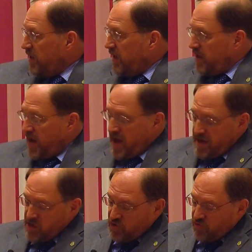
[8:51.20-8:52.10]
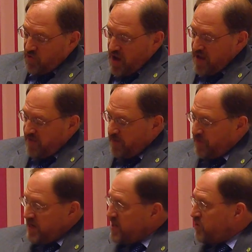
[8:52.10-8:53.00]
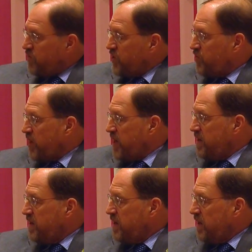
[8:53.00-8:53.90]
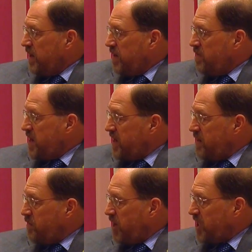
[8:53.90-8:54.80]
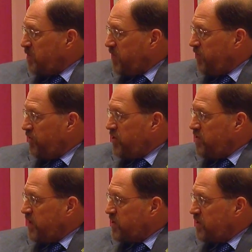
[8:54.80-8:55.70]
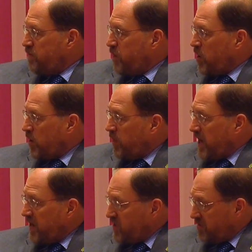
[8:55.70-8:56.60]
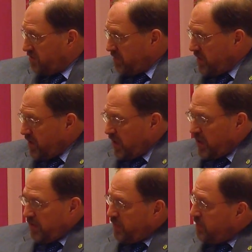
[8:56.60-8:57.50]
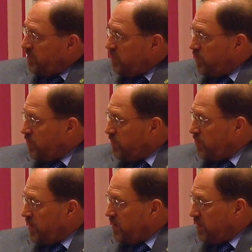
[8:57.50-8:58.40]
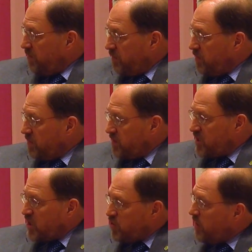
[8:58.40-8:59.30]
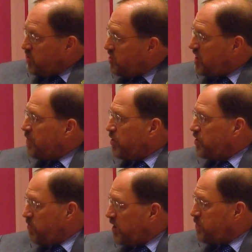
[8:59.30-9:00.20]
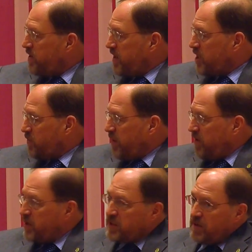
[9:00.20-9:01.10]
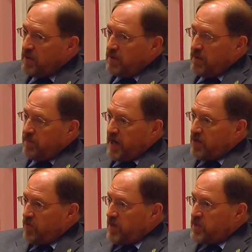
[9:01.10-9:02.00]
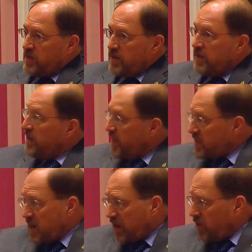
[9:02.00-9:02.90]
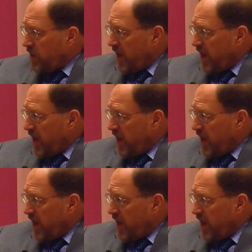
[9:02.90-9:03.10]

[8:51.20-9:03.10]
uh, and drive up the interest rate uh, and make it impossible for the U S to borrow, as uh, the situation similar to what's being experienced by Greece. That's not going